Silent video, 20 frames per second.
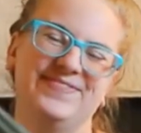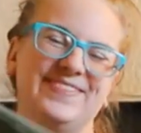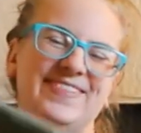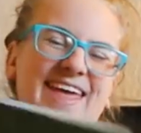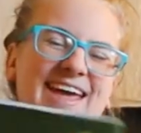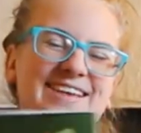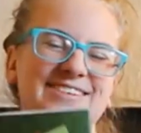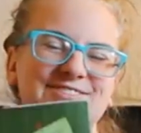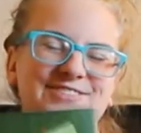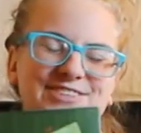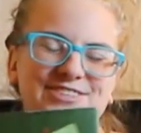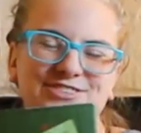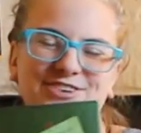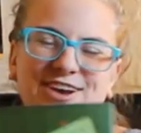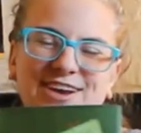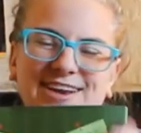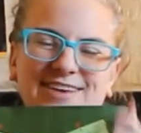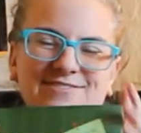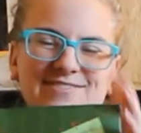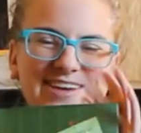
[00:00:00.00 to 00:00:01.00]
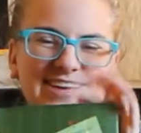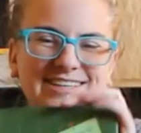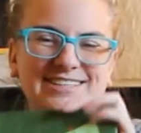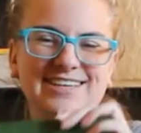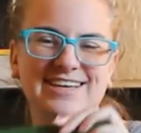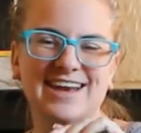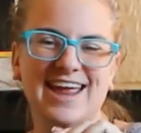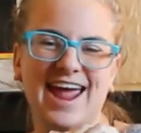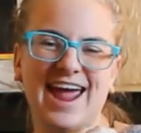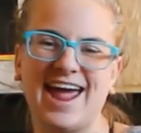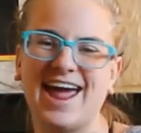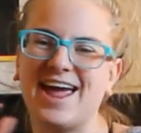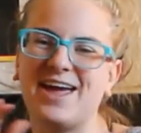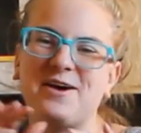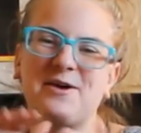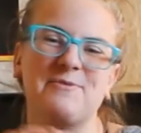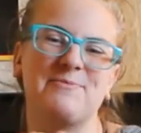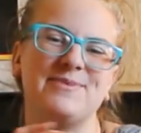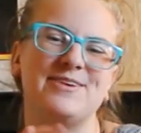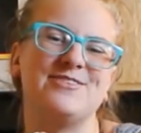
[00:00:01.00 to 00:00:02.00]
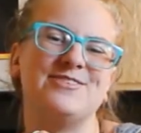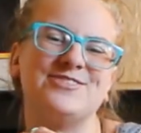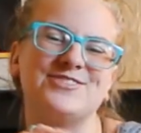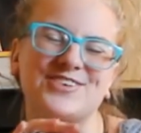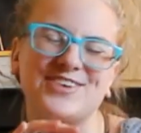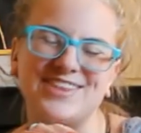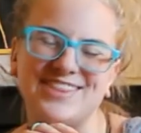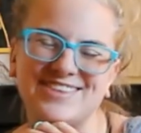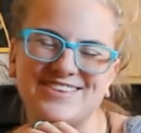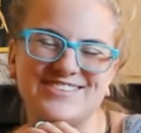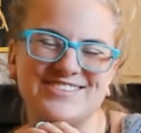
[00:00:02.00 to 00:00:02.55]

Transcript: Thanks for joining me today. I hope you enjoyed the